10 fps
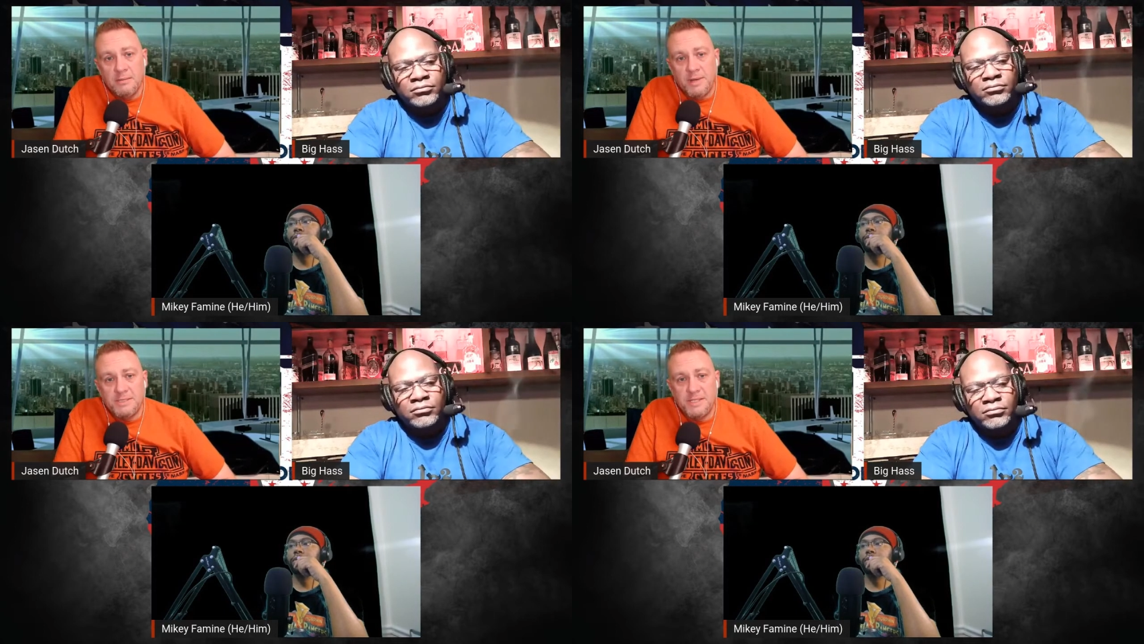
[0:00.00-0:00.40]

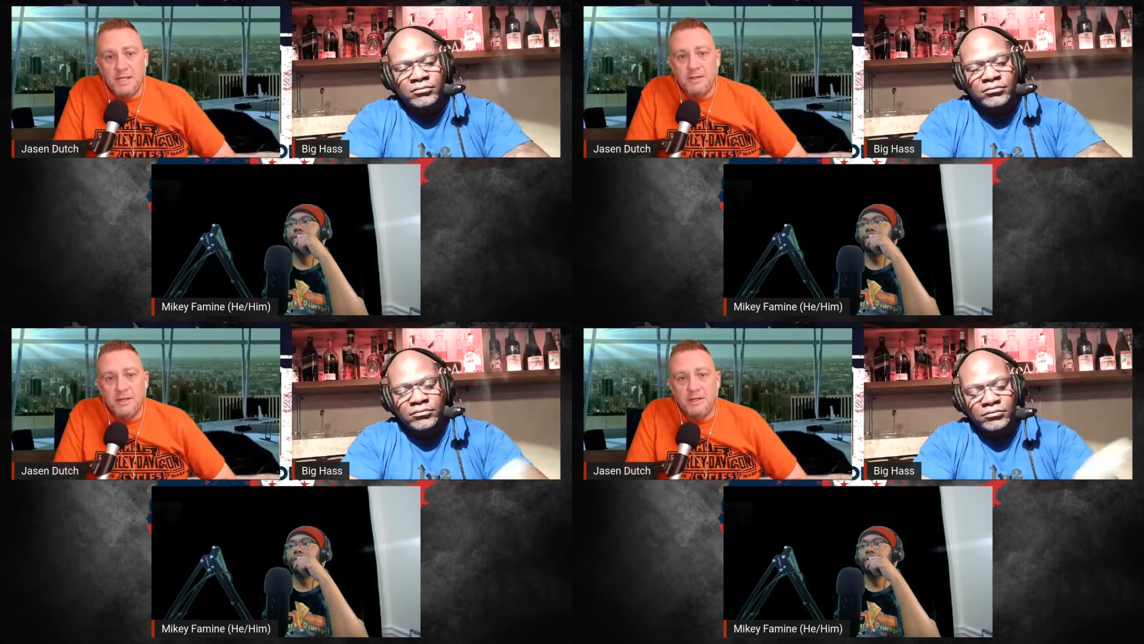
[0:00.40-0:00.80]
Speaker 1: by
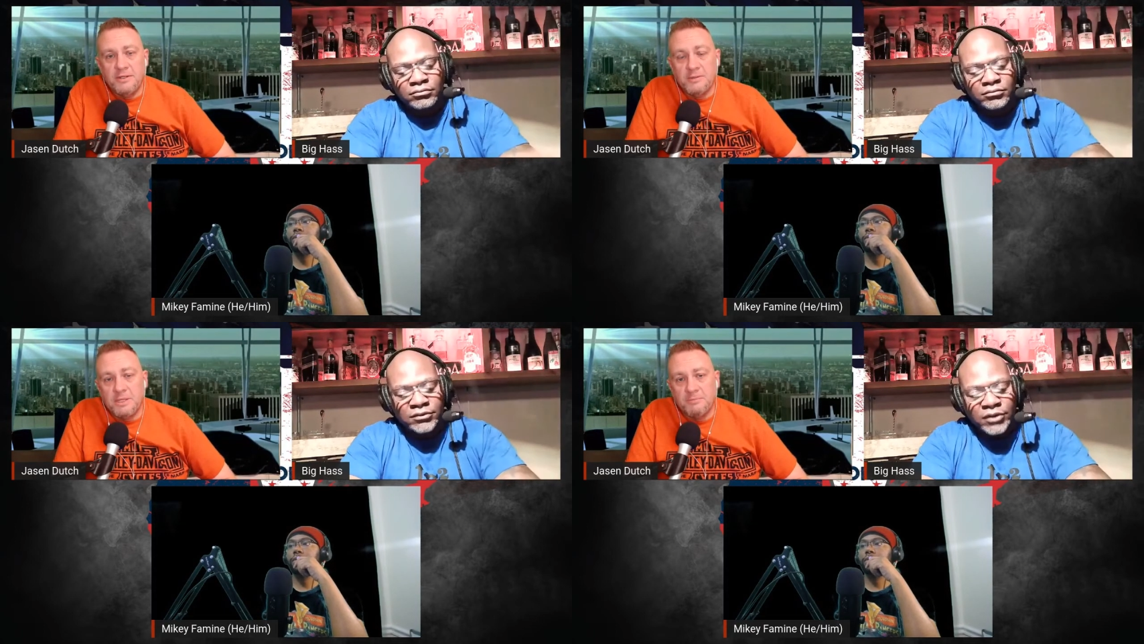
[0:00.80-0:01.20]
saying they're going to
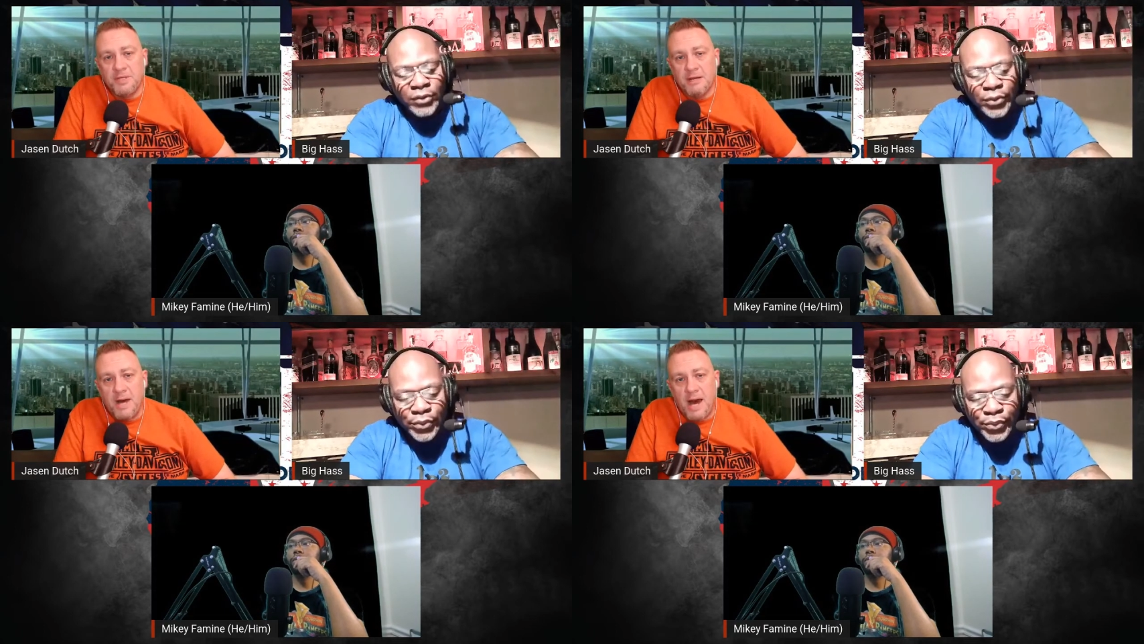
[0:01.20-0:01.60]
do
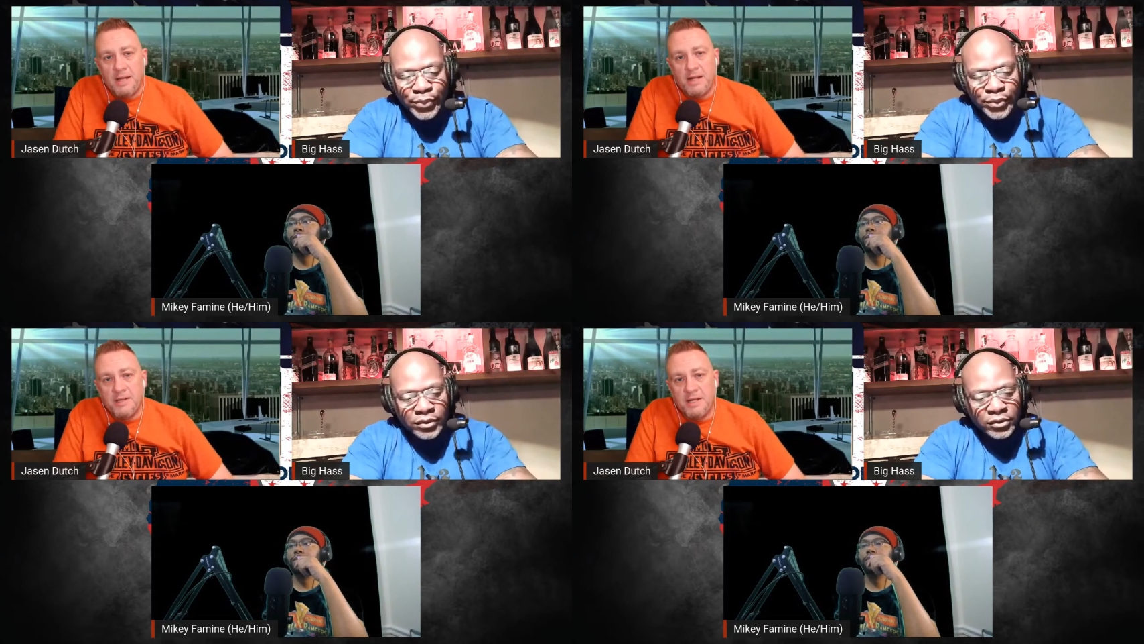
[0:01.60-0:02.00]
something about
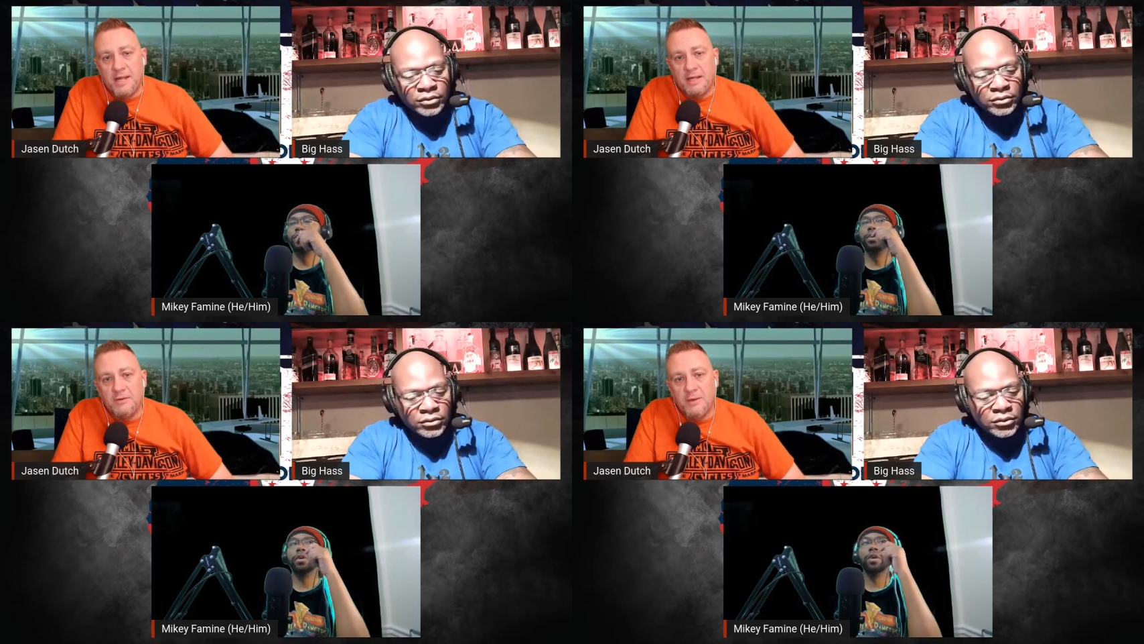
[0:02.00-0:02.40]
it and then
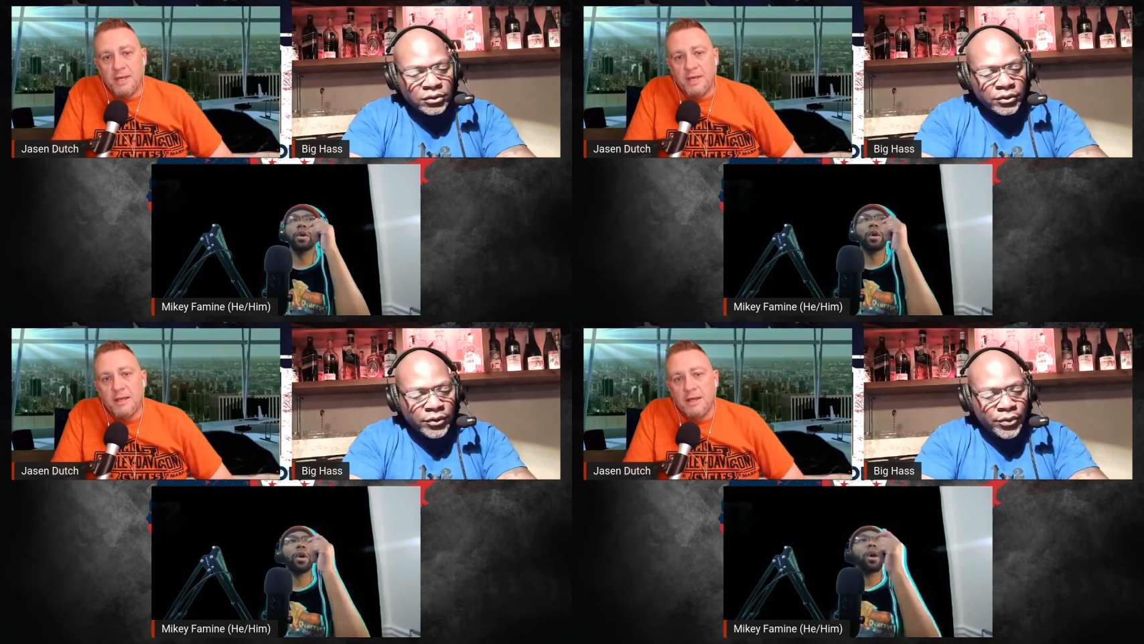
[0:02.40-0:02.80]
not doing
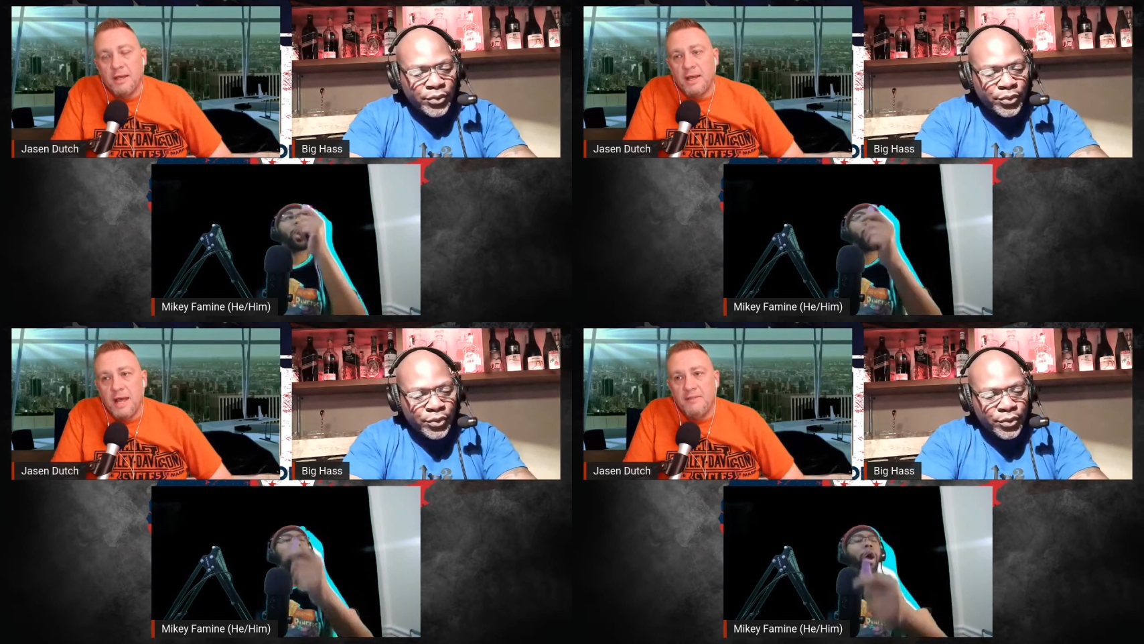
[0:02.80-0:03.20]
it,
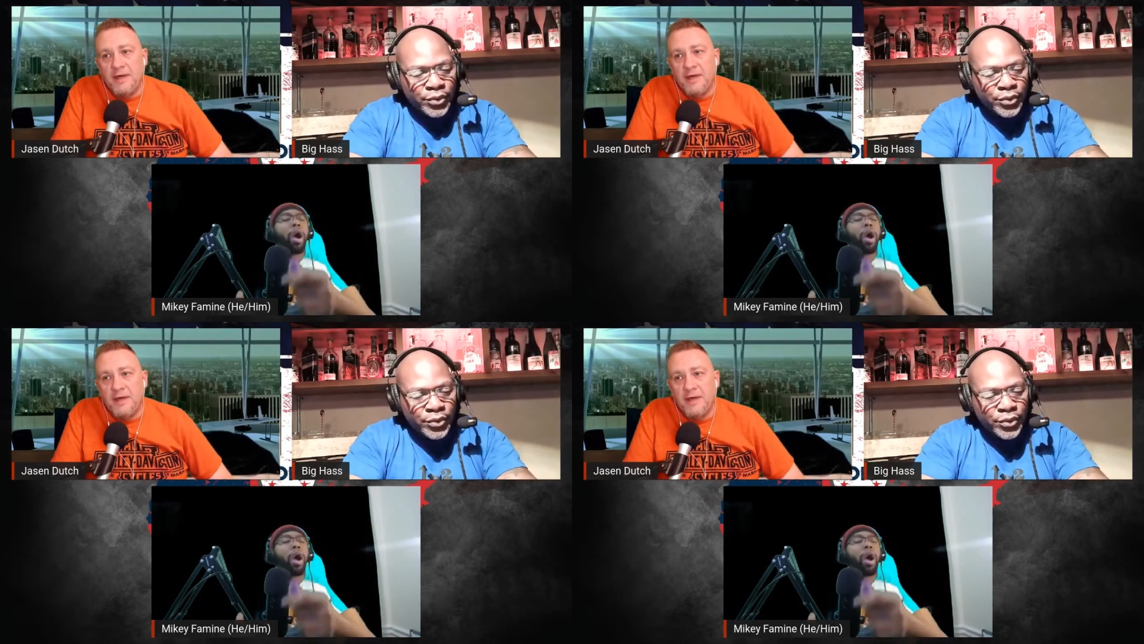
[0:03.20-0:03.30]
and